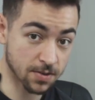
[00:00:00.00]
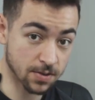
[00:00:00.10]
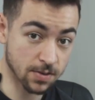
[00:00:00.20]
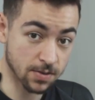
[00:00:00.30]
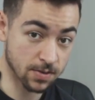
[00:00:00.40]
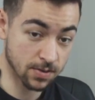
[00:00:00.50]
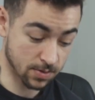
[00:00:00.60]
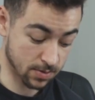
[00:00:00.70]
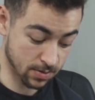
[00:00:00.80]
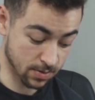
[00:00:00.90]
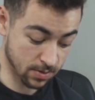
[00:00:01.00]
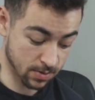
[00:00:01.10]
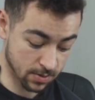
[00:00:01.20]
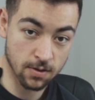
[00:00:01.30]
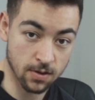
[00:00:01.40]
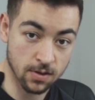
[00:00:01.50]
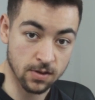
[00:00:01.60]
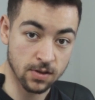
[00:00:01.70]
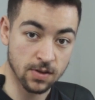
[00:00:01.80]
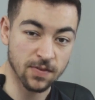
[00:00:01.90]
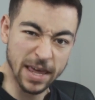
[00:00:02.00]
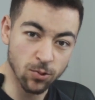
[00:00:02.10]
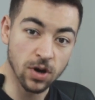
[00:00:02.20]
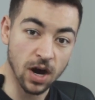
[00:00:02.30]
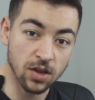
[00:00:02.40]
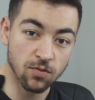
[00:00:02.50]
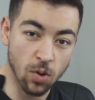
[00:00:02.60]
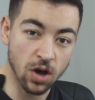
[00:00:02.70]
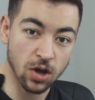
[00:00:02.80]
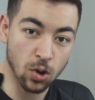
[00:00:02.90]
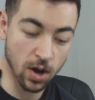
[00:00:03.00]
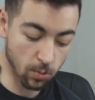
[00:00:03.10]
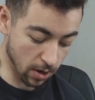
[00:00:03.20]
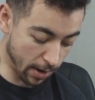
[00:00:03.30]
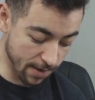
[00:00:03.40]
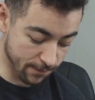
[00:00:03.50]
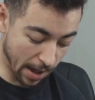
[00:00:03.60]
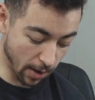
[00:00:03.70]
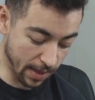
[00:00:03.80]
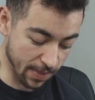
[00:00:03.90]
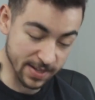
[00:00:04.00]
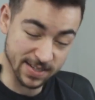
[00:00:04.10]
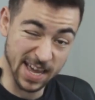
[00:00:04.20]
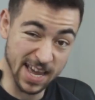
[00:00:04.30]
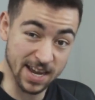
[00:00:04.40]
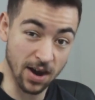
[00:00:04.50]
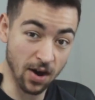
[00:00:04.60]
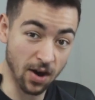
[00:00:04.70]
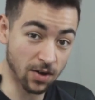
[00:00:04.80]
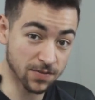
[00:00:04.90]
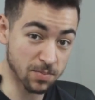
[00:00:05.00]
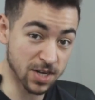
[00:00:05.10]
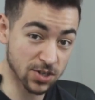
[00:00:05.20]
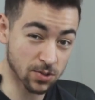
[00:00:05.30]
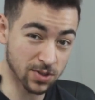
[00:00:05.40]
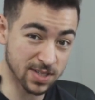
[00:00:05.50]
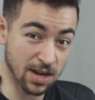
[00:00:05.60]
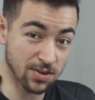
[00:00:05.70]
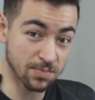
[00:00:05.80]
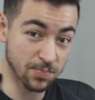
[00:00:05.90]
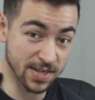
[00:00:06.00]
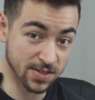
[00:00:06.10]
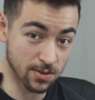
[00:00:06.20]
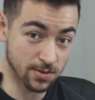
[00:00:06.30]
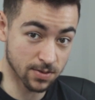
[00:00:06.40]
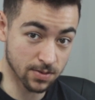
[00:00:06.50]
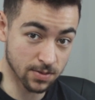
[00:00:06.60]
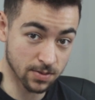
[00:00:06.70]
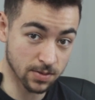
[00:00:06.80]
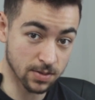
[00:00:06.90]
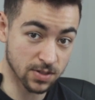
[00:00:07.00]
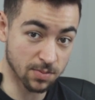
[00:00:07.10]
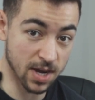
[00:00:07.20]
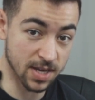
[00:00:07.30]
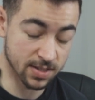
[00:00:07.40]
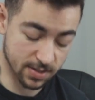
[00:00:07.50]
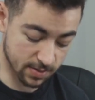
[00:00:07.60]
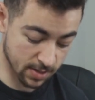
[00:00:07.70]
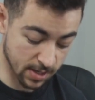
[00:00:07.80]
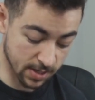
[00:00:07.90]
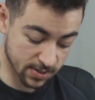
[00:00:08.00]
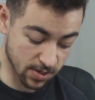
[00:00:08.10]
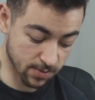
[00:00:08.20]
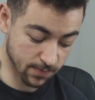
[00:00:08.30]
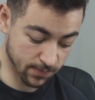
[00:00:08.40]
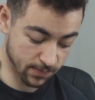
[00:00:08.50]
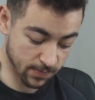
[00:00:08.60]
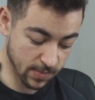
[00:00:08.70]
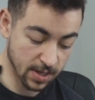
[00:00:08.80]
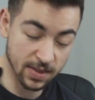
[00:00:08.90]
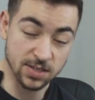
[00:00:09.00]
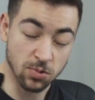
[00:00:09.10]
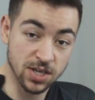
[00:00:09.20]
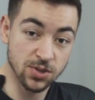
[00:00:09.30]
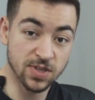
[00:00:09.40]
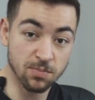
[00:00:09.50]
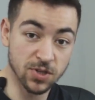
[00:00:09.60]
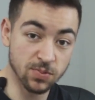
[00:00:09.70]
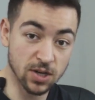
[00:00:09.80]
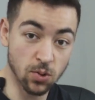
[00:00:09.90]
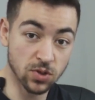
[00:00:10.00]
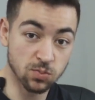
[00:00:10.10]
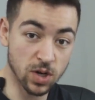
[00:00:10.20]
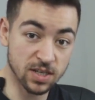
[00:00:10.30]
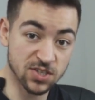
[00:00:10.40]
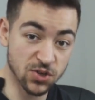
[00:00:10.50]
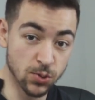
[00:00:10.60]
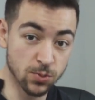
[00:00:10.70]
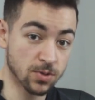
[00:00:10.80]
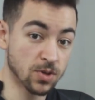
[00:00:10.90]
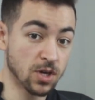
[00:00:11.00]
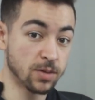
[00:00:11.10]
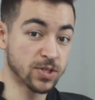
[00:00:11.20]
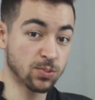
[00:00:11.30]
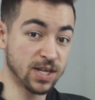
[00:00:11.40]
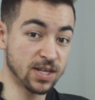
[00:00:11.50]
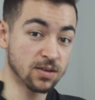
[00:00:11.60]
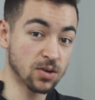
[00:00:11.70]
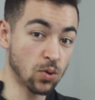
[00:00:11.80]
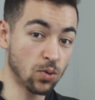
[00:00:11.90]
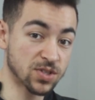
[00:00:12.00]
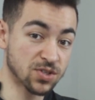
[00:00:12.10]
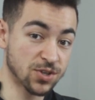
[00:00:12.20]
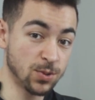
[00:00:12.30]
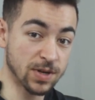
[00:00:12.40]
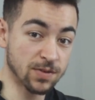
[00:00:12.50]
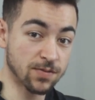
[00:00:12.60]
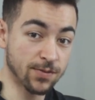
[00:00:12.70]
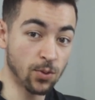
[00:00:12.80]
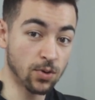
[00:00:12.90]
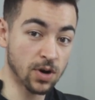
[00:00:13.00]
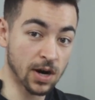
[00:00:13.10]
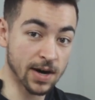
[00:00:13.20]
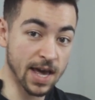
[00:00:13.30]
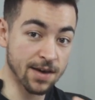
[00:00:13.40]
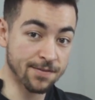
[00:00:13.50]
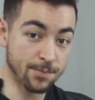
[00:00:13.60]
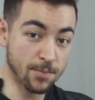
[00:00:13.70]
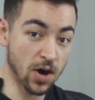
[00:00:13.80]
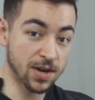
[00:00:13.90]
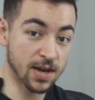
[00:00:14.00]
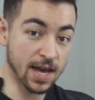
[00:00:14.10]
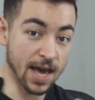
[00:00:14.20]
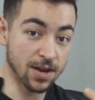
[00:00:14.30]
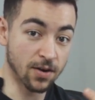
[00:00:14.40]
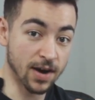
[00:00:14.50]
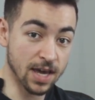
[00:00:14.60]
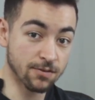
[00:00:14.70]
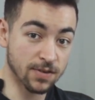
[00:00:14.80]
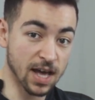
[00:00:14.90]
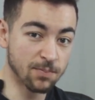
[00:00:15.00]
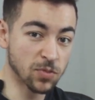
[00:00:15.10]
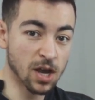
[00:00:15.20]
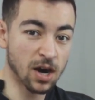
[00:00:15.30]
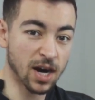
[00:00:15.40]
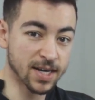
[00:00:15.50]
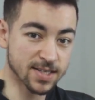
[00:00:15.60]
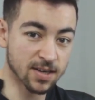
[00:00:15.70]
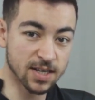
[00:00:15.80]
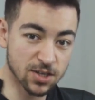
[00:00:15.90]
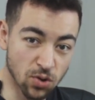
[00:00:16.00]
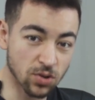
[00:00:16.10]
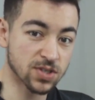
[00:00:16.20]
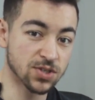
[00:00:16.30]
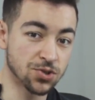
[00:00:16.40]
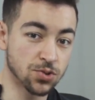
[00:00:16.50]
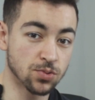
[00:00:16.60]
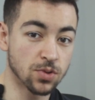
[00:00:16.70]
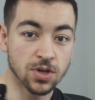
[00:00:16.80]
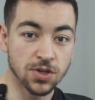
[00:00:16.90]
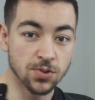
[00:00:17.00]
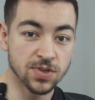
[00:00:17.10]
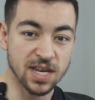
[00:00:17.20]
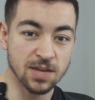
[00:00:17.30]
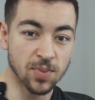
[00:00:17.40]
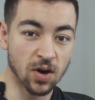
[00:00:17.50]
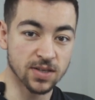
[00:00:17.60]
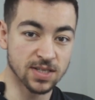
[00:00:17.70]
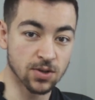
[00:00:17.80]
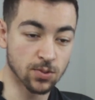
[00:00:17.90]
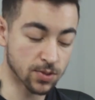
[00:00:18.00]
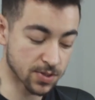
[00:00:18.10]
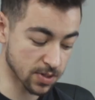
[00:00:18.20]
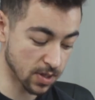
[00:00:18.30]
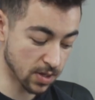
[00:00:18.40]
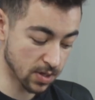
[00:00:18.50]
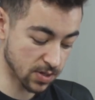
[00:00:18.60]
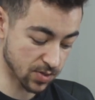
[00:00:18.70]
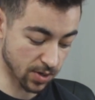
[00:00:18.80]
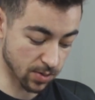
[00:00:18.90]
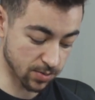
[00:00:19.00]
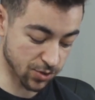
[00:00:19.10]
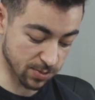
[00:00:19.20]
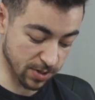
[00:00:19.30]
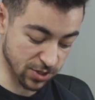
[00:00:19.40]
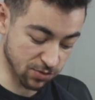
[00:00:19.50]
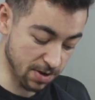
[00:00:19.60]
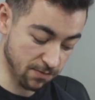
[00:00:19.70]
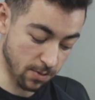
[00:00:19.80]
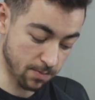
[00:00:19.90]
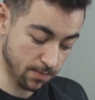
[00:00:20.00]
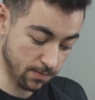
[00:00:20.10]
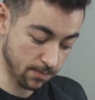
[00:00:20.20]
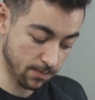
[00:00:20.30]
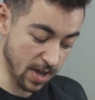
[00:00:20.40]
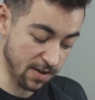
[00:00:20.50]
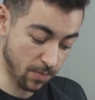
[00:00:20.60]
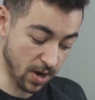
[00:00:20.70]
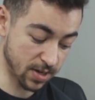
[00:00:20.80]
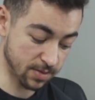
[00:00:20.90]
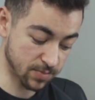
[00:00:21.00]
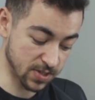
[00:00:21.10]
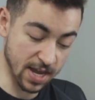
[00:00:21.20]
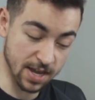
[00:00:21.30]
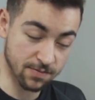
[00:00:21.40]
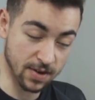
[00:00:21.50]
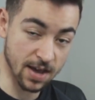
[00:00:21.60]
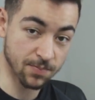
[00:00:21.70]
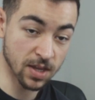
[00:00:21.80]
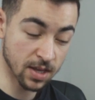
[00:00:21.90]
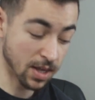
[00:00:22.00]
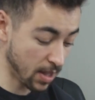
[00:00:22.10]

They all kind of work quite well. I found that this E half diminished chord sounded best though, to my ears. So that's what I used in between chords one and two. Between chords two and four, our F minor and our A flat, I decided not to use any passing chords. So just went straight from F minor to A flat.